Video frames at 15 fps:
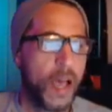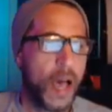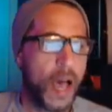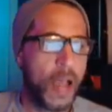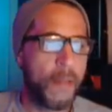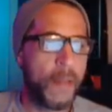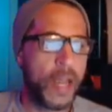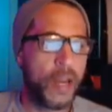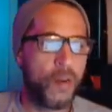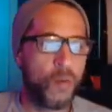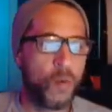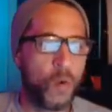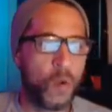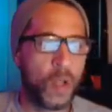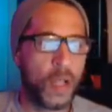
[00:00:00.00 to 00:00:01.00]
I made a
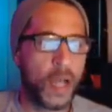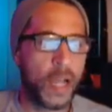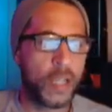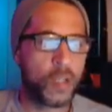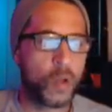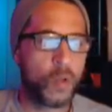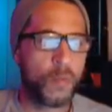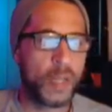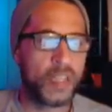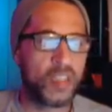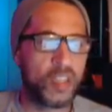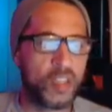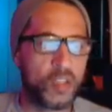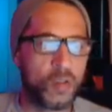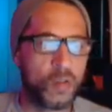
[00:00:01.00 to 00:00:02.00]
rule. I told my
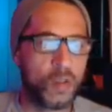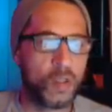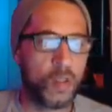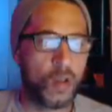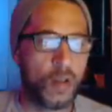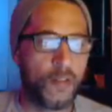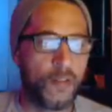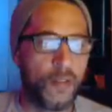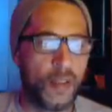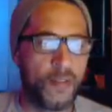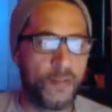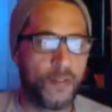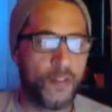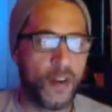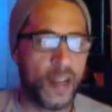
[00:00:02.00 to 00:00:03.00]
sister in law
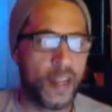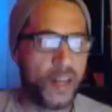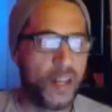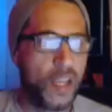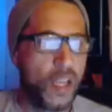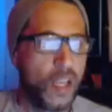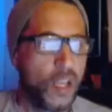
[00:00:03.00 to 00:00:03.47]
and friend